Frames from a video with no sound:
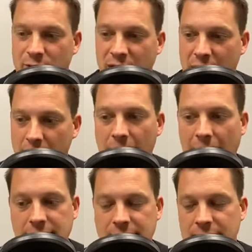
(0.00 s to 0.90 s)
I get
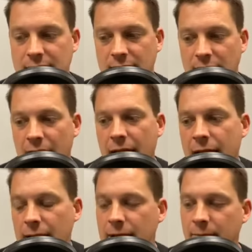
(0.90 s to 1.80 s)
asked this a
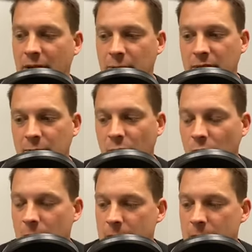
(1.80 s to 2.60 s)
lot by people,